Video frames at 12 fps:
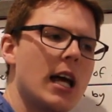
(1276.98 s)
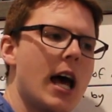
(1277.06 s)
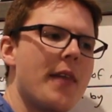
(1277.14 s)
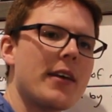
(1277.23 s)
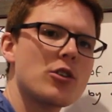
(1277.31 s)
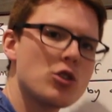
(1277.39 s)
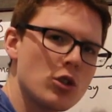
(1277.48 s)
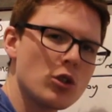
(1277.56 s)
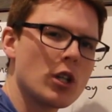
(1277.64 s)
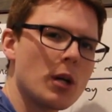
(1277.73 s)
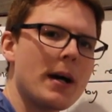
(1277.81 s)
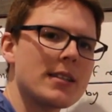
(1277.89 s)
and that
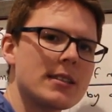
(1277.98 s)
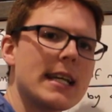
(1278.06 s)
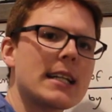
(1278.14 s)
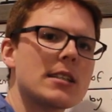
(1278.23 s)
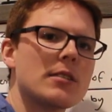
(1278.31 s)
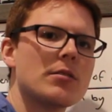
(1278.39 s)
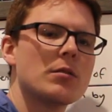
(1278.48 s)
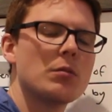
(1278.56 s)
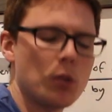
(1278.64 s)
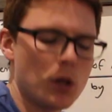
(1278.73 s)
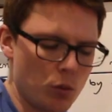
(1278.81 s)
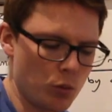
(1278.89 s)
should come out as negative.
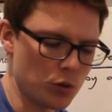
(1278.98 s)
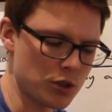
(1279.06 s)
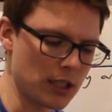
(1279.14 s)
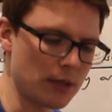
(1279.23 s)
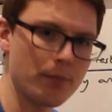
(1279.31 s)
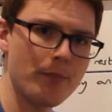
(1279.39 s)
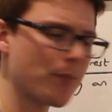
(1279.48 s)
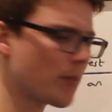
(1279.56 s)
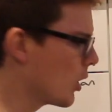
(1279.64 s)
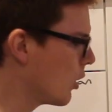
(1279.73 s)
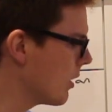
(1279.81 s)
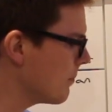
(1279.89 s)
But we'll see.
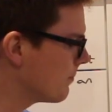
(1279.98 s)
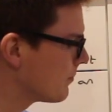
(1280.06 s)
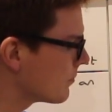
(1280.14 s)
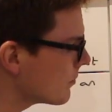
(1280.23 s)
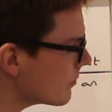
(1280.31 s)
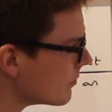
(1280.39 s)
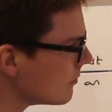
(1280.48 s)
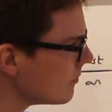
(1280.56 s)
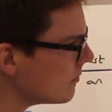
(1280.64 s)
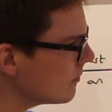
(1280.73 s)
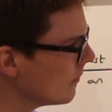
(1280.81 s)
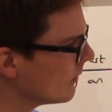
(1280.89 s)
Alright?
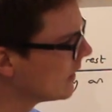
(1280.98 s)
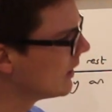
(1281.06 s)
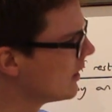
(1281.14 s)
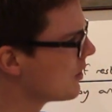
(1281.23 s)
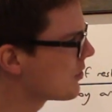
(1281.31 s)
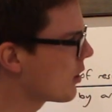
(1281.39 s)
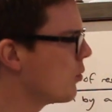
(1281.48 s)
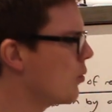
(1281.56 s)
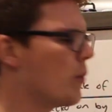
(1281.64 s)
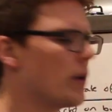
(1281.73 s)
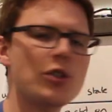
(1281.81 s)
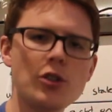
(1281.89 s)
So
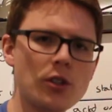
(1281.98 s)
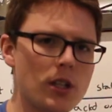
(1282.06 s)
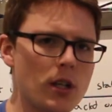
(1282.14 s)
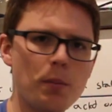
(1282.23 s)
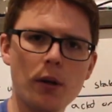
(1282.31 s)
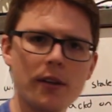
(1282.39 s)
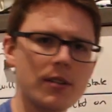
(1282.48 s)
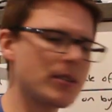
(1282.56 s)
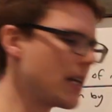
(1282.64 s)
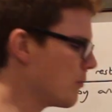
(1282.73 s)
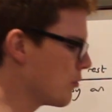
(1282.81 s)
we're just going to apply the same